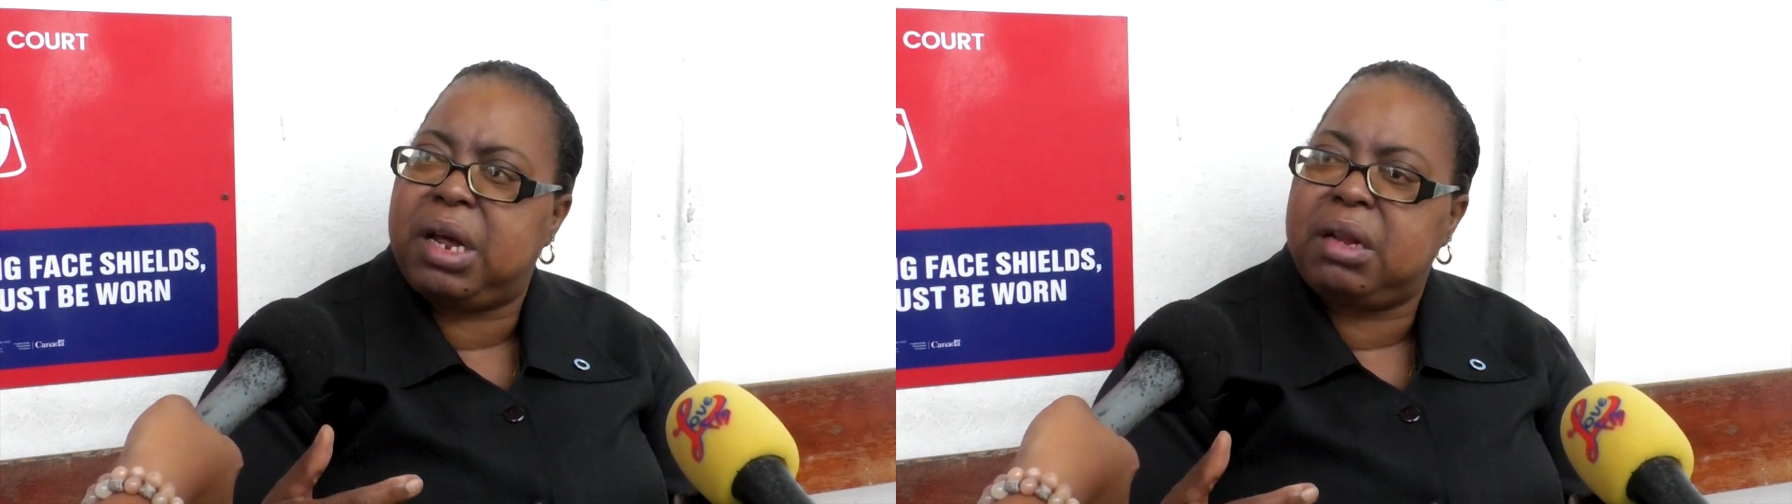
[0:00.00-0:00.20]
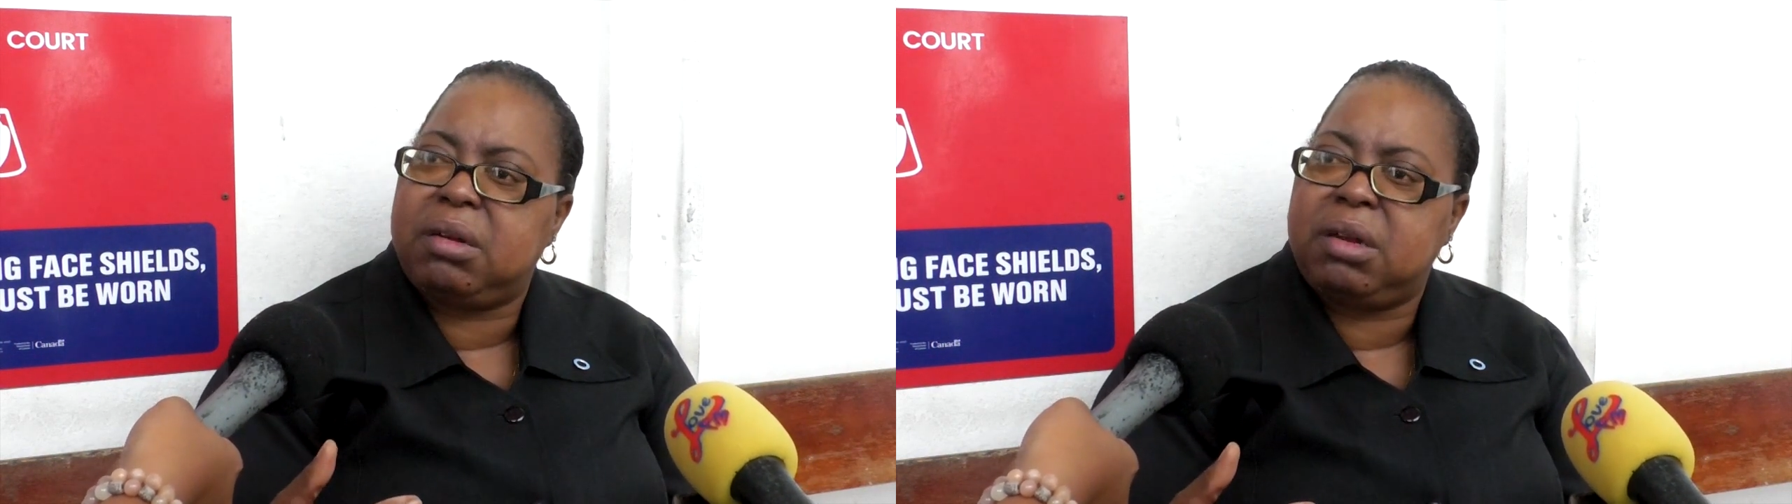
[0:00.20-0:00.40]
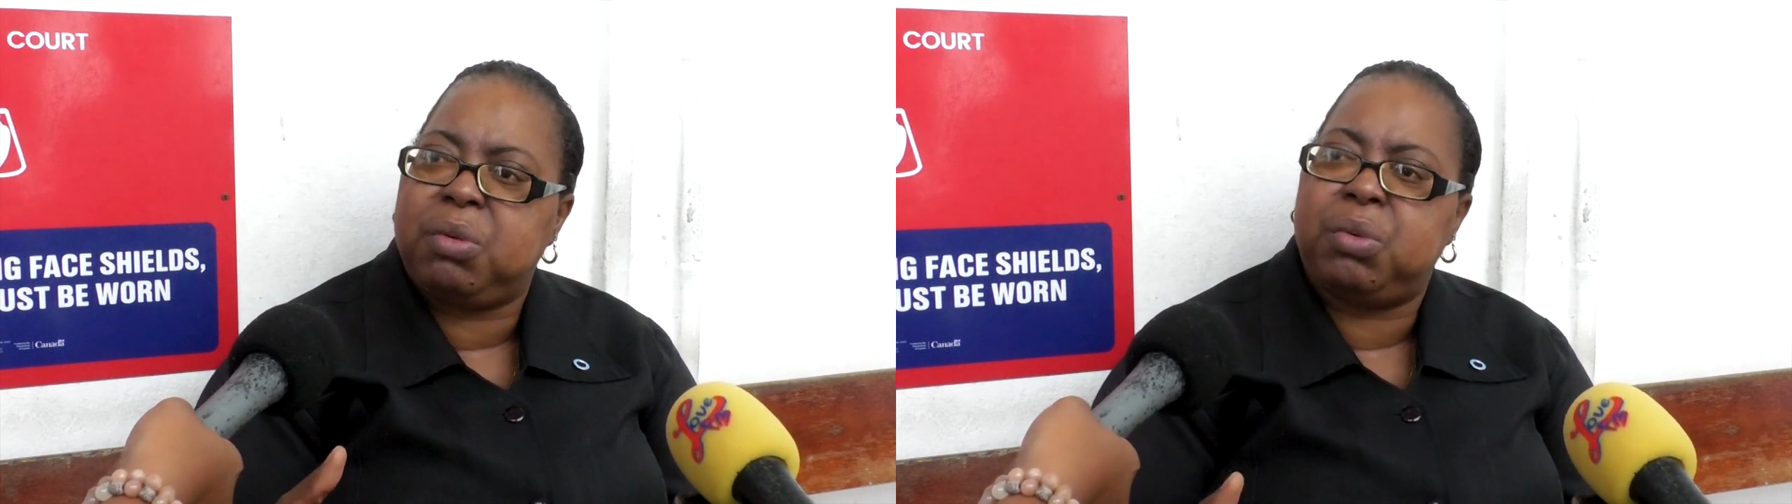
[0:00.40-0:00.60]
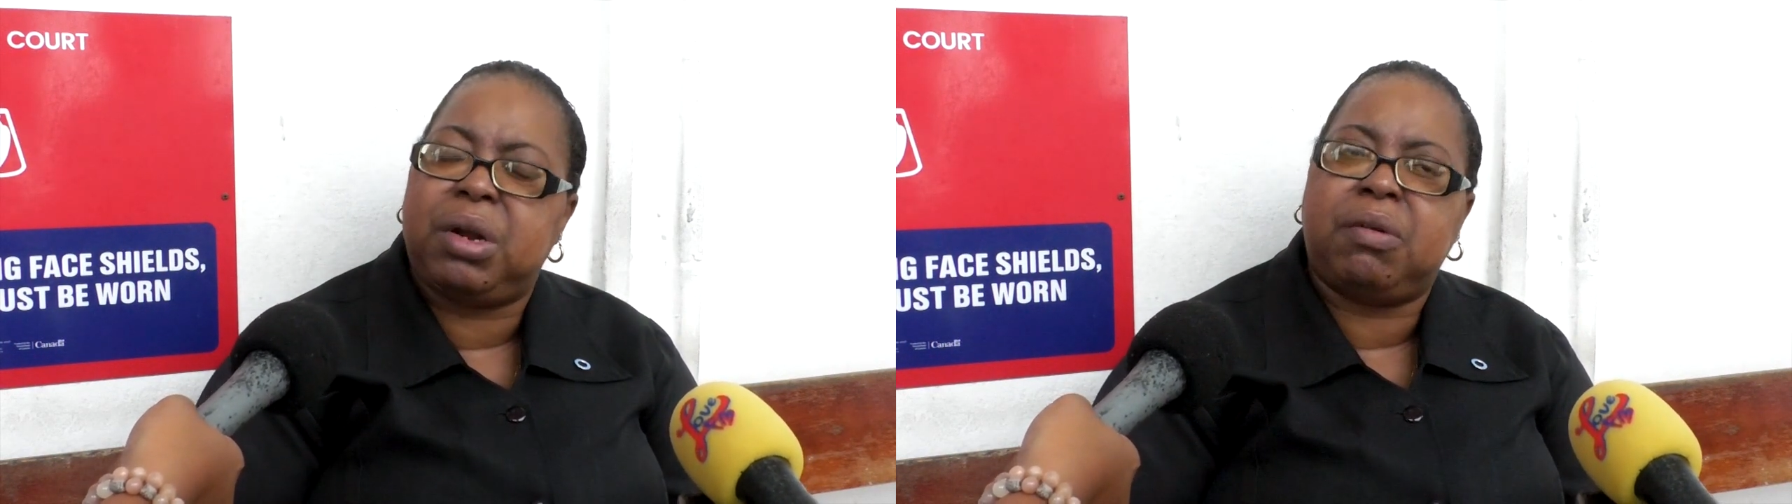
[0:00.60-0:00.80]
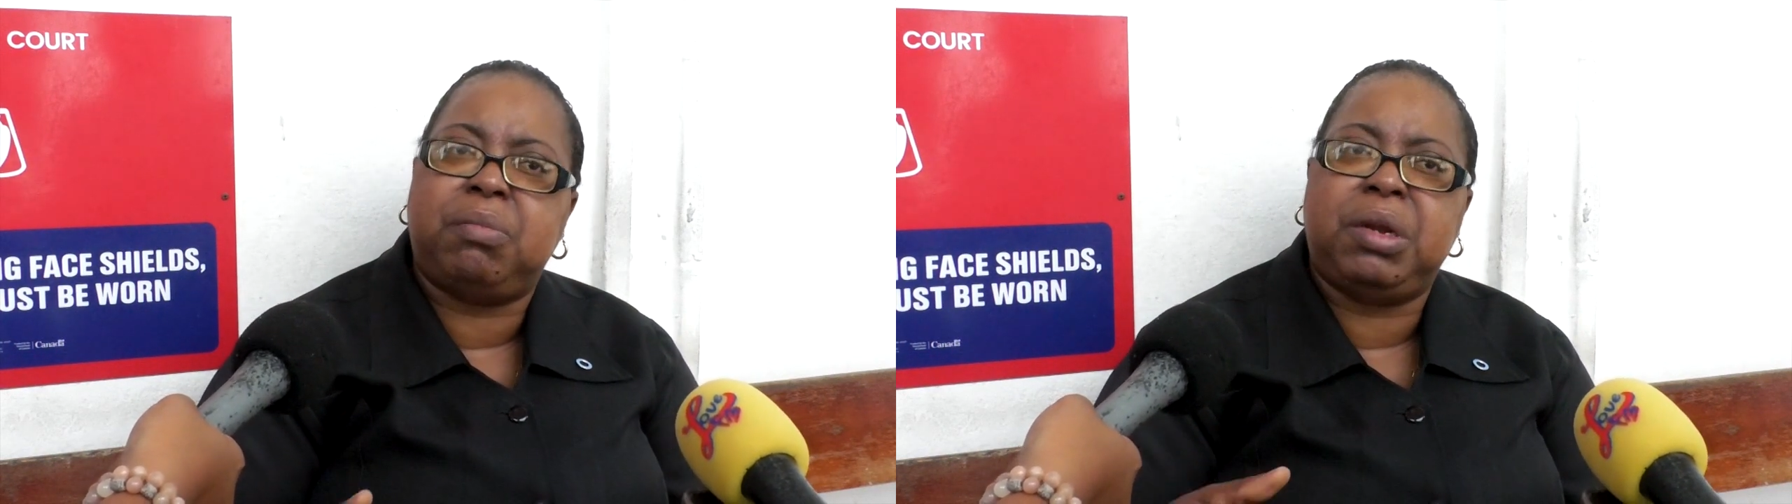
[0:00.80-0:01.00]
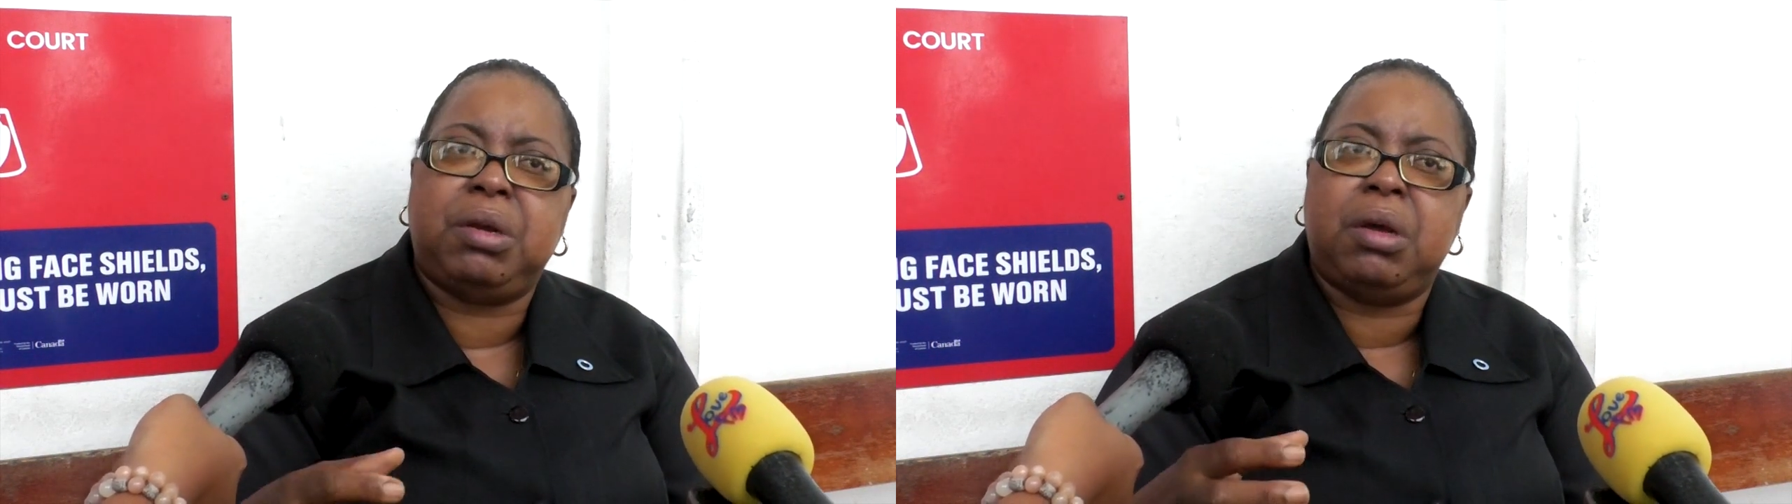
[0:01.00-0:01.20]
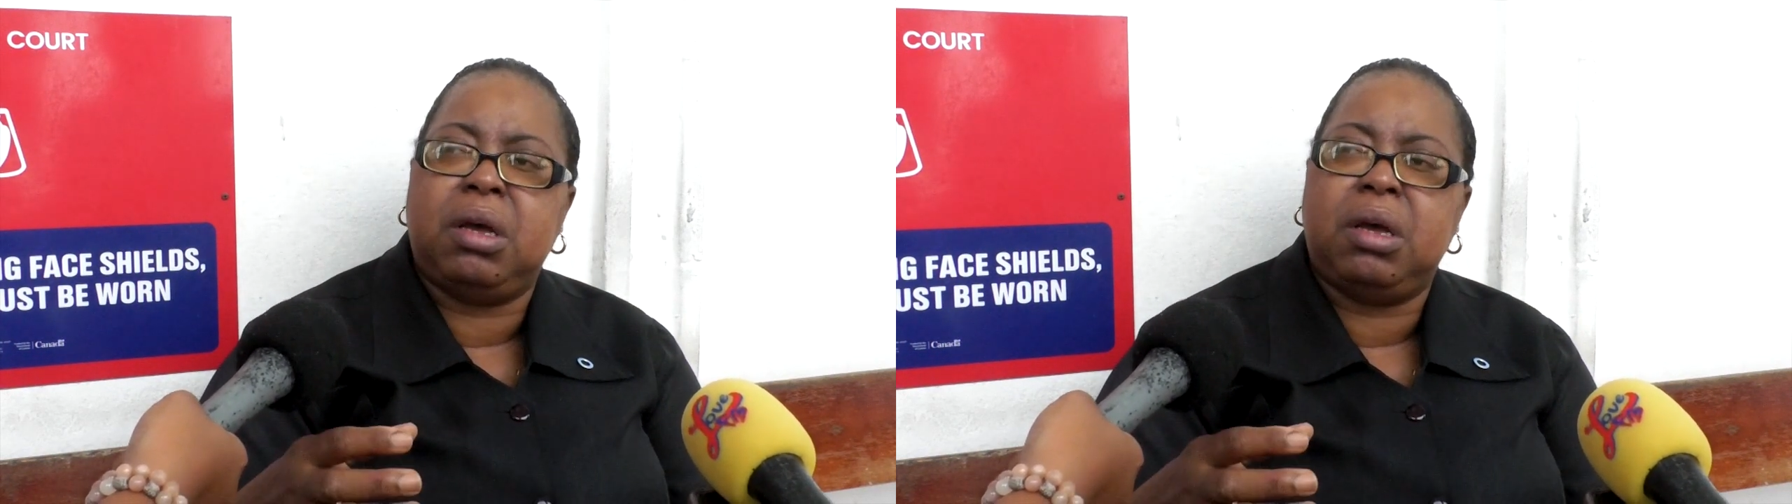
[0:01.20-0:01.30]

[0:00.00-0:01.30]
that they would have been